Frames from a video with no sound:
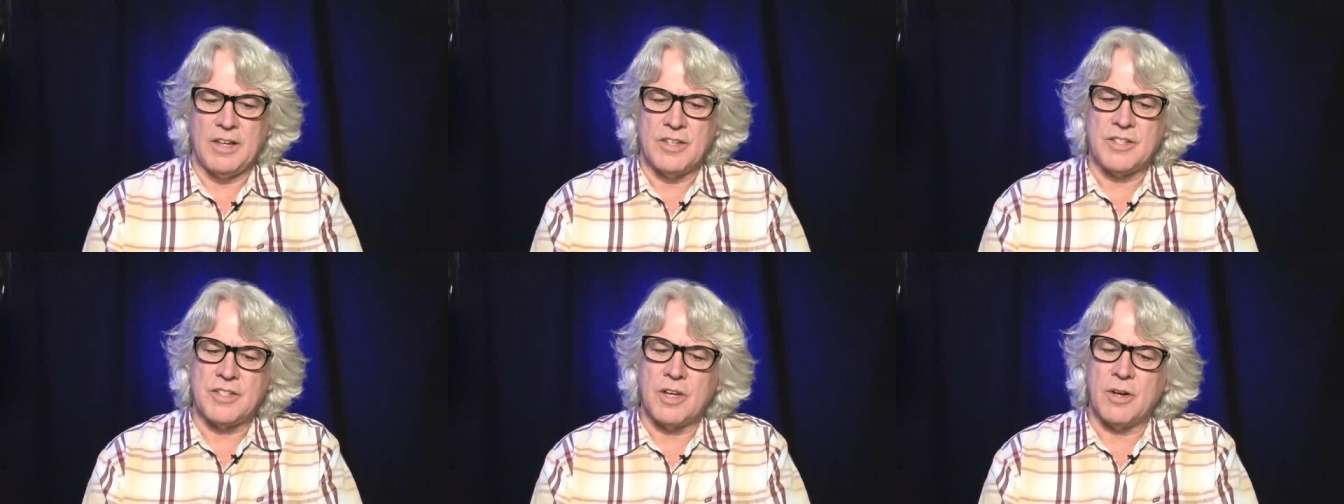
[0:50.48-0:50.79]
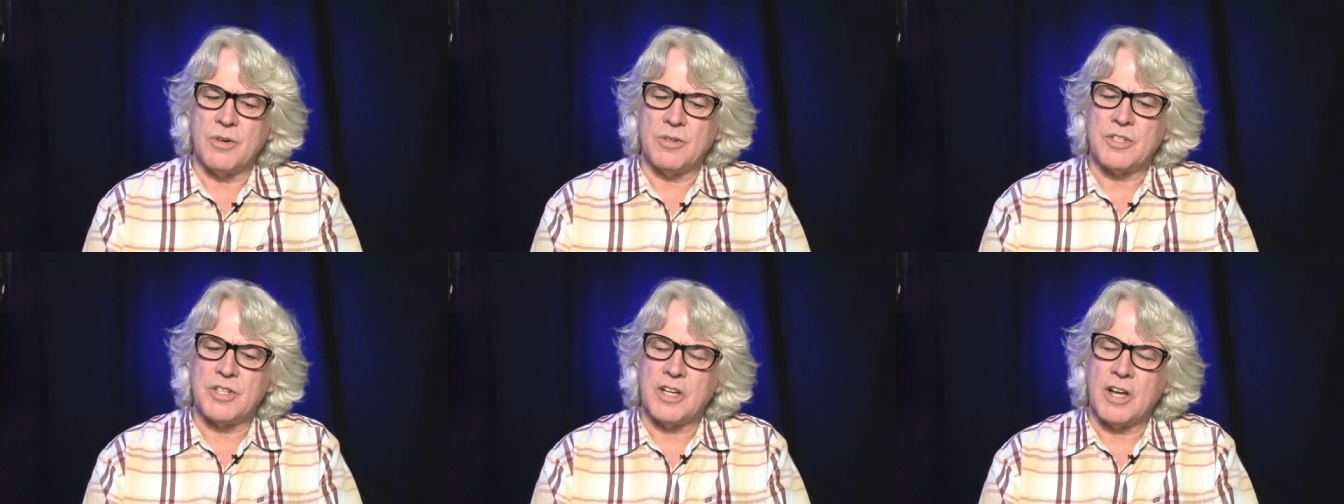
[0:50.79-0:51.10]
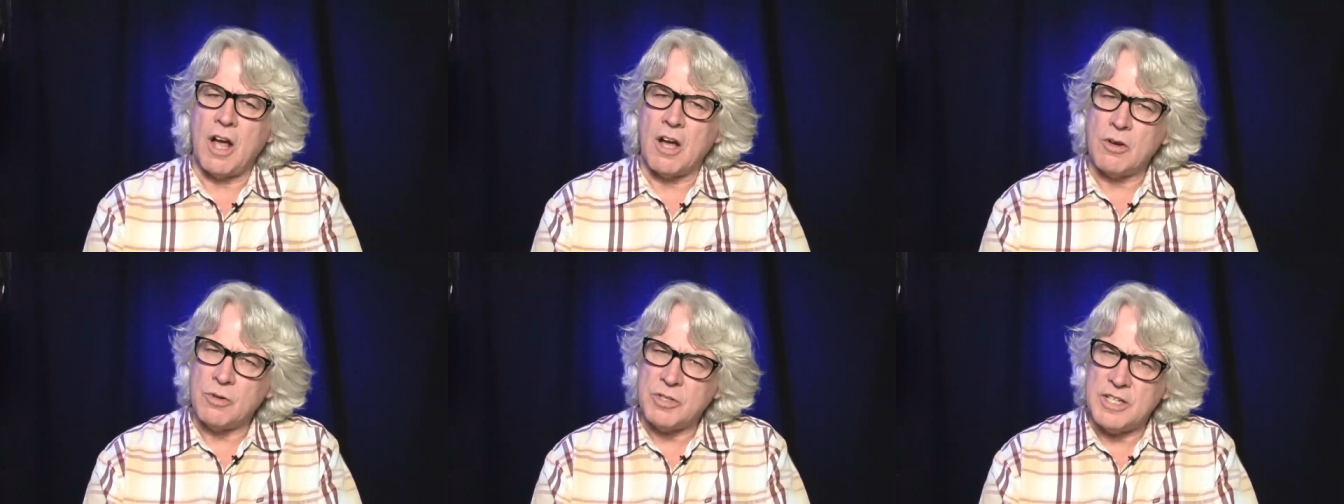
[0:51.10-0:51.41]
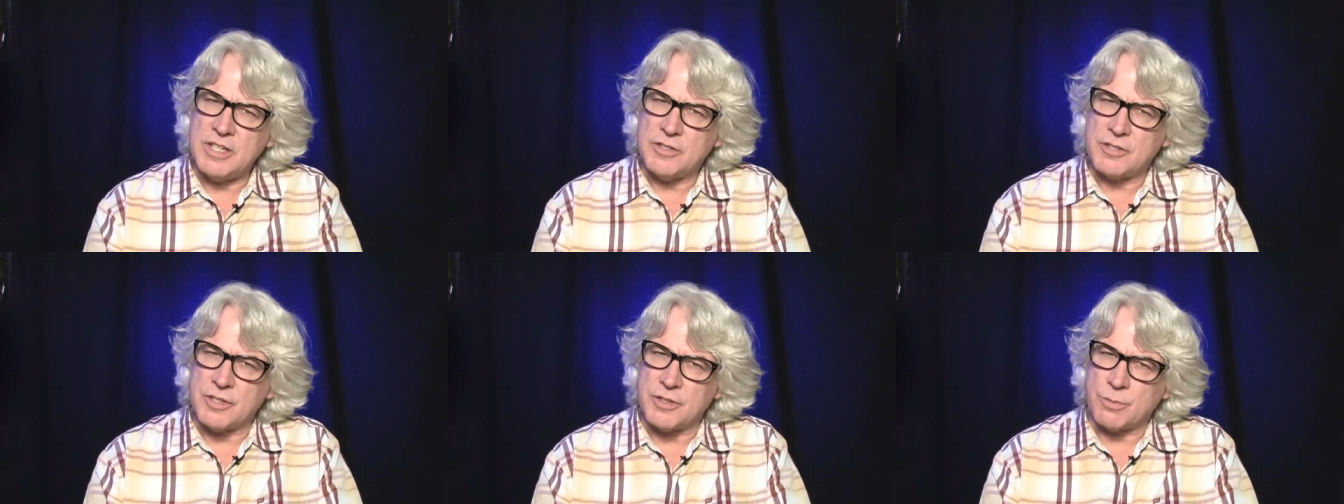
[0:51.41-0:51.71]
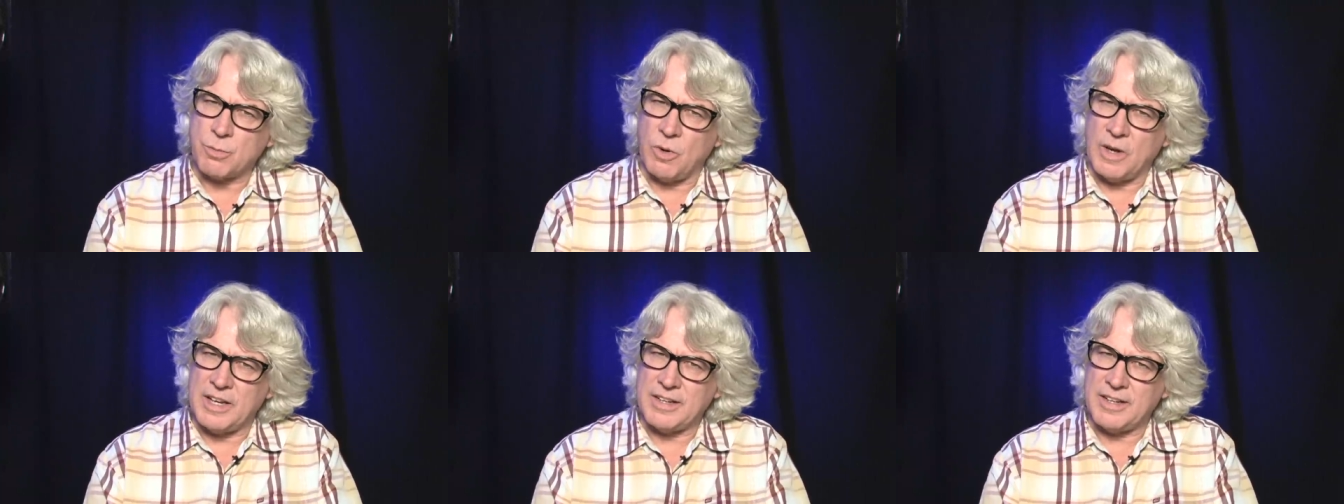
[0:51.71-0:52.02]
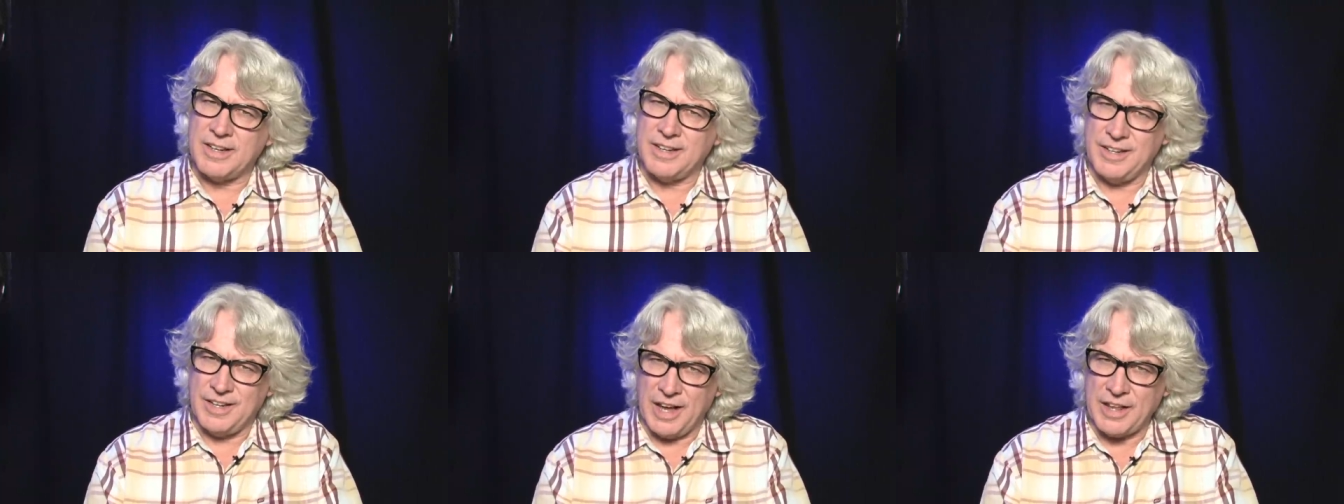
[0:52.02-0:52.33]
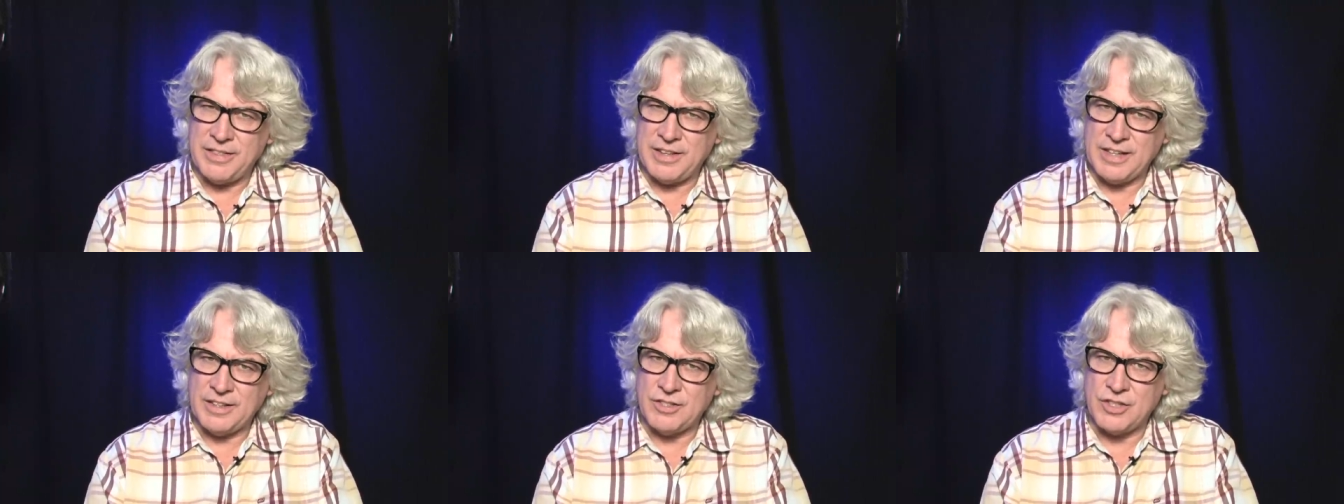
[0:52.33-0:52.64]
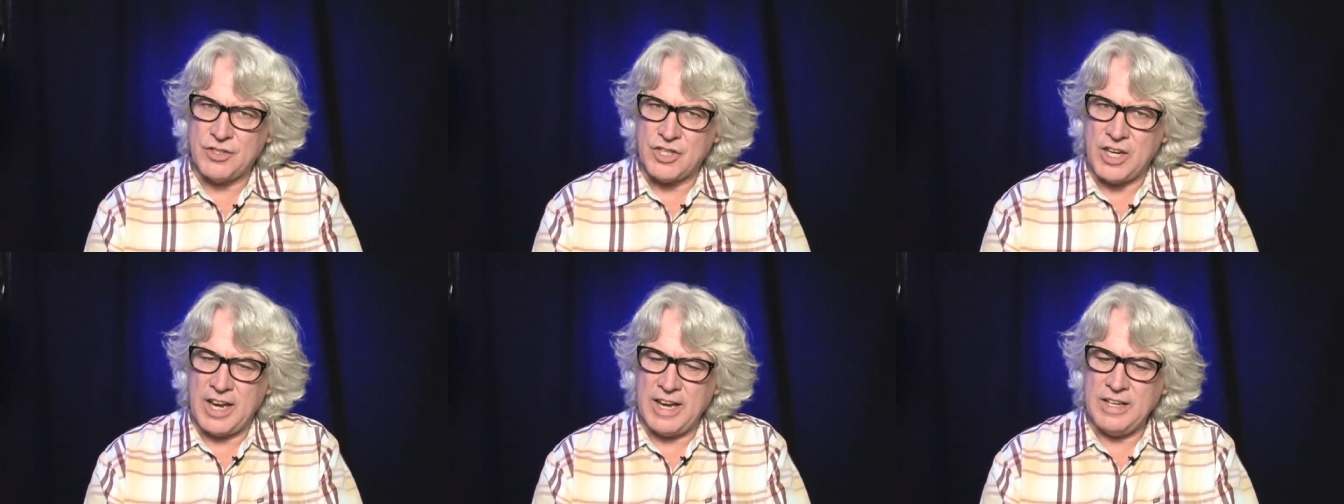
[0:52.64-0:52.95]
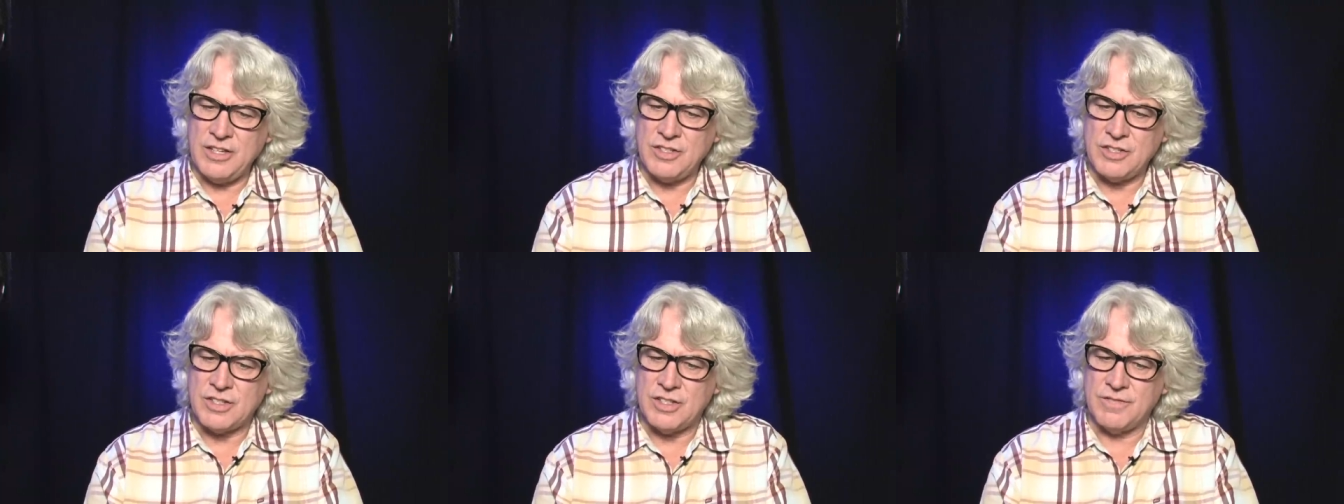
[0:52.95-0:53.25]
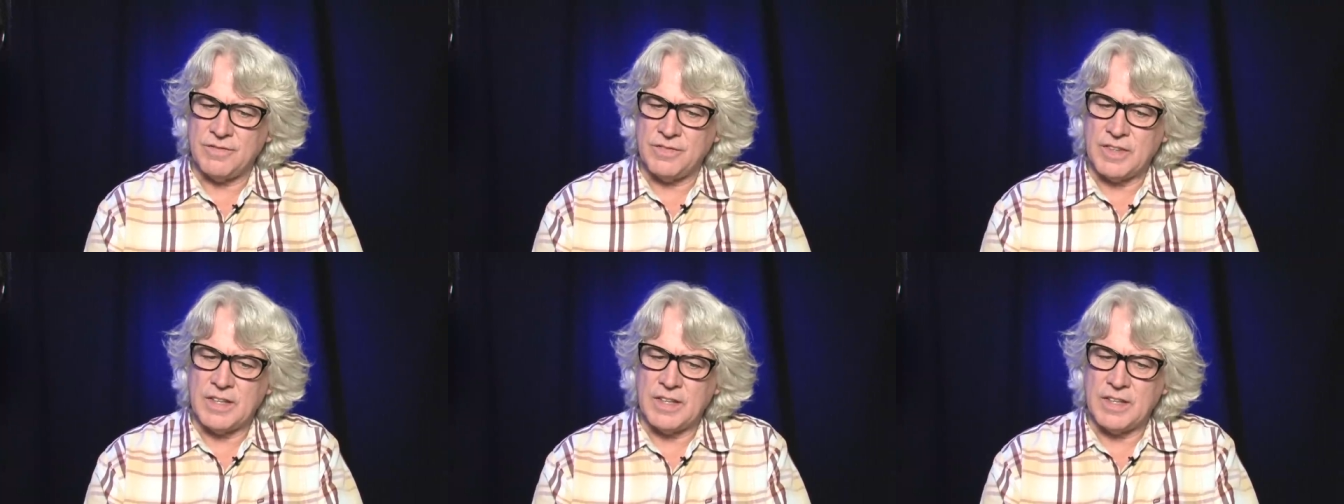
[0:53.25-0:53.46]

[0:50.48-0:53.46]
So Chicago teachers want nothing to change.